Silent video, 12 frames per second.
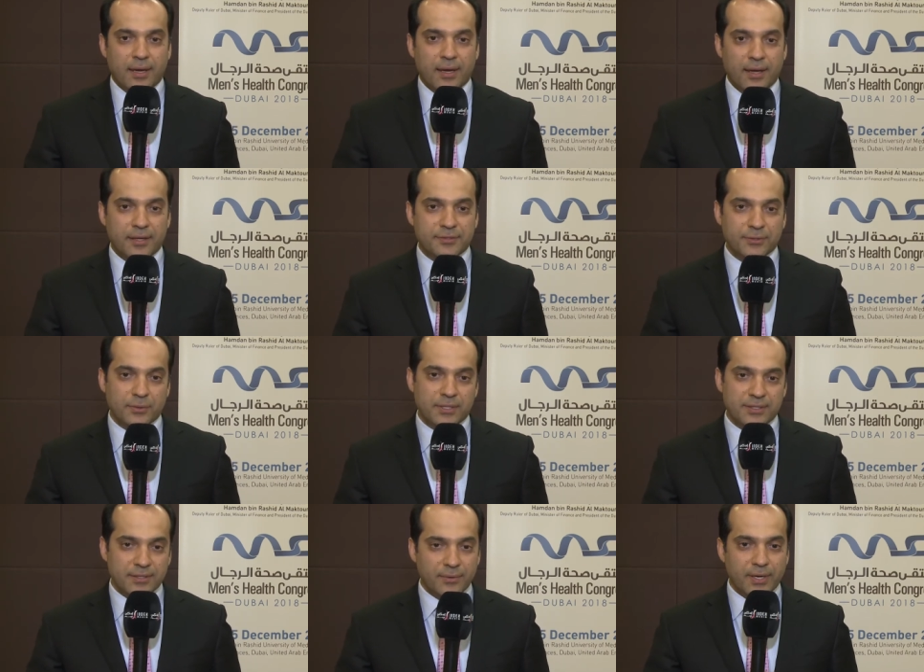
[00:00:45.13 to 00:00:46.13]
Uh, so
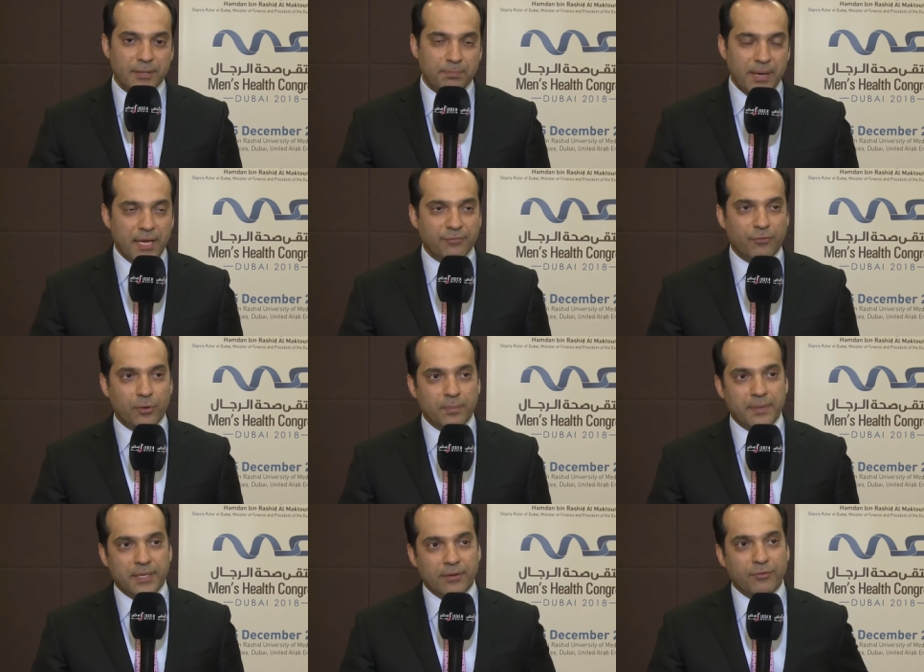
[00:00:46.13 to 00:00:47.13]
this is a great
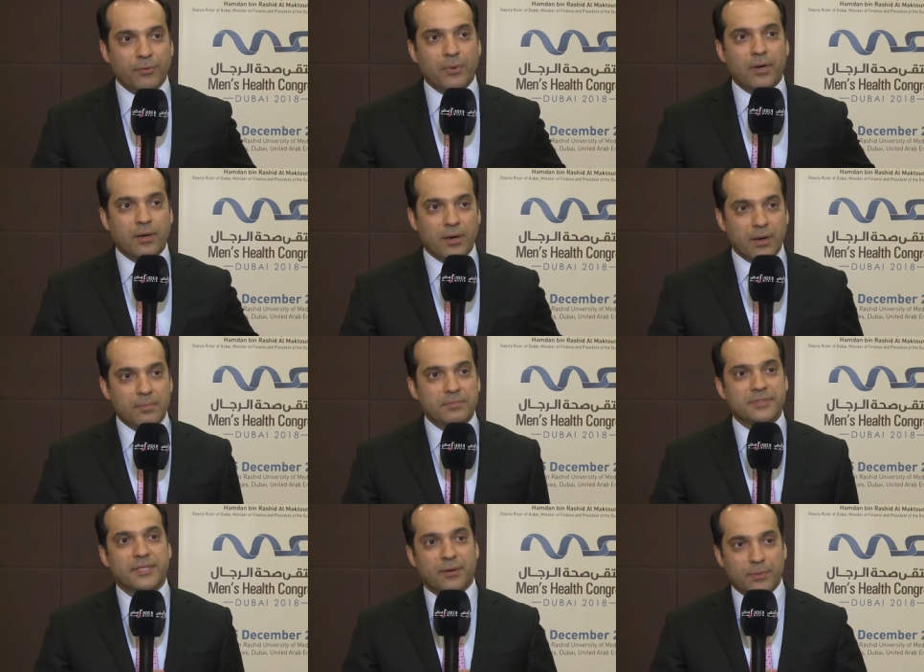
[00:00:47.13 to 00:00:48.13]
platform that everyone
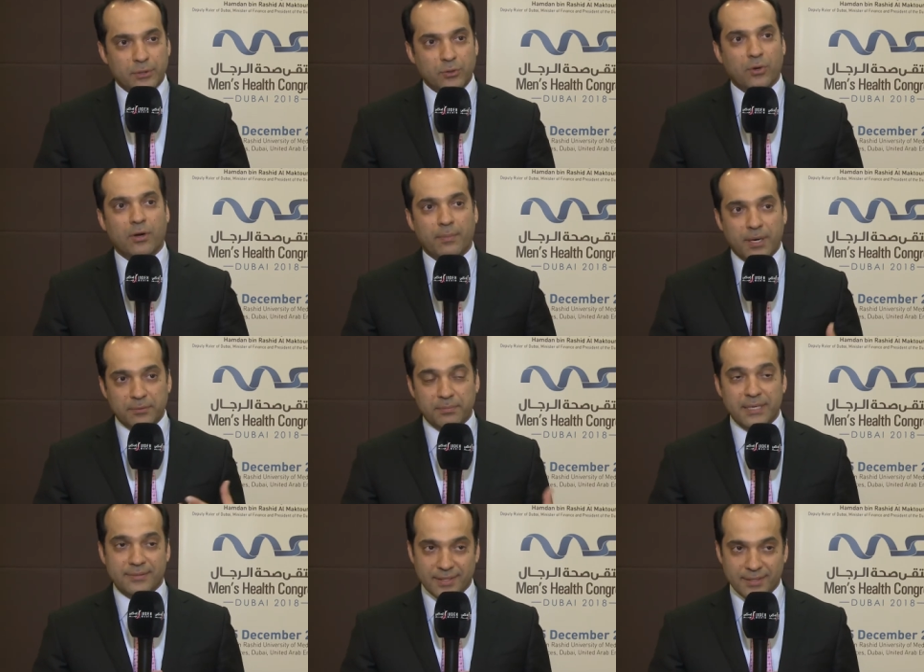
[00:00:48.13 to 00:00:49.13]
comes and we talk about
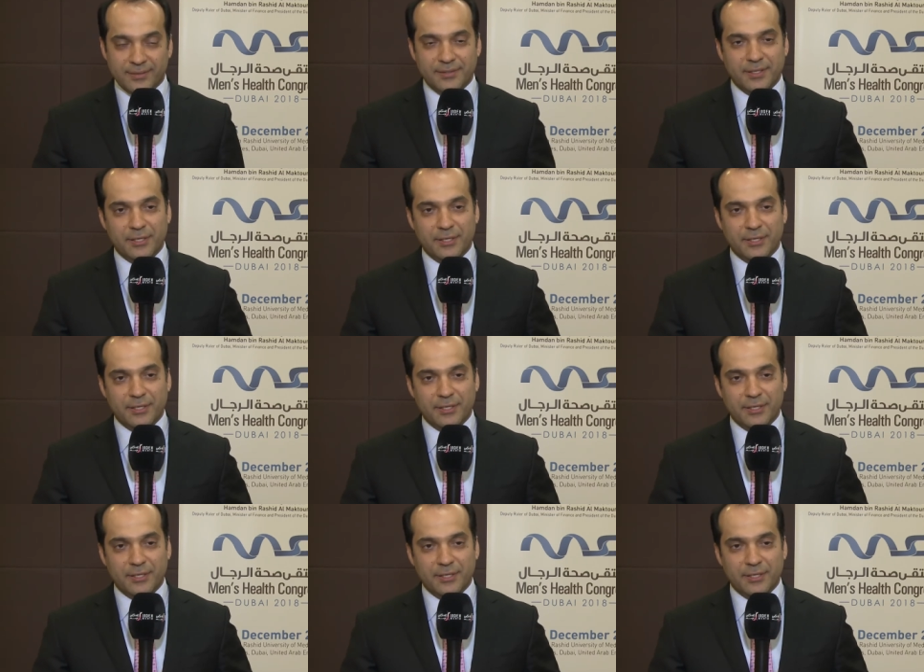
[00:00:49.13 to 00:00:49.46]
men's health